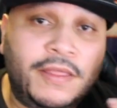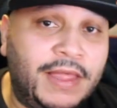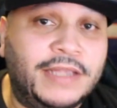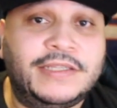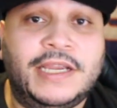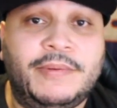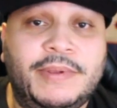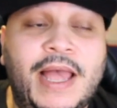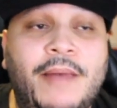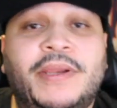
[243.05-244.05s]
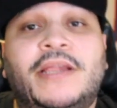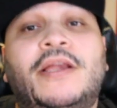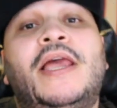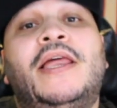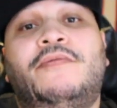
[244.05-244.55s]
That's going to be happening,
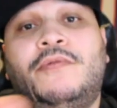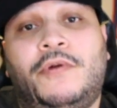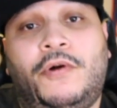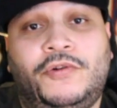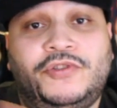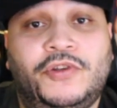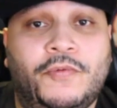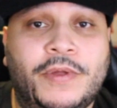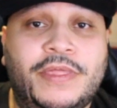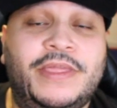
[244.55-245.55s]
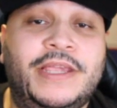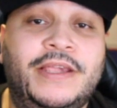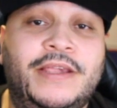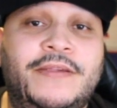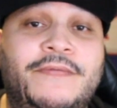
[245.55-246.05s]
and also with
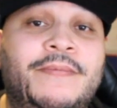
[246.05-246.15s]
the